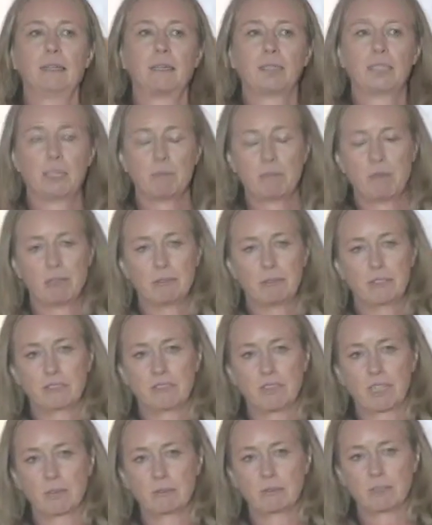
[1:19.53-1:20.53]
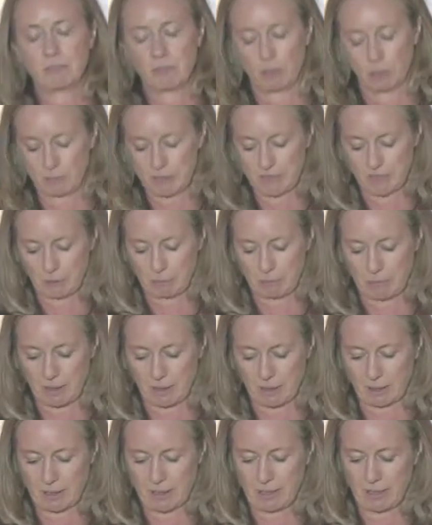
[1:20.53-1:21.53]
They both developed a vomiting
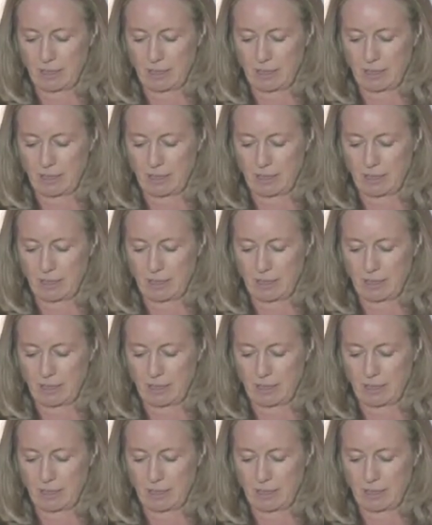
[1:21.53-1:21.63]
bug.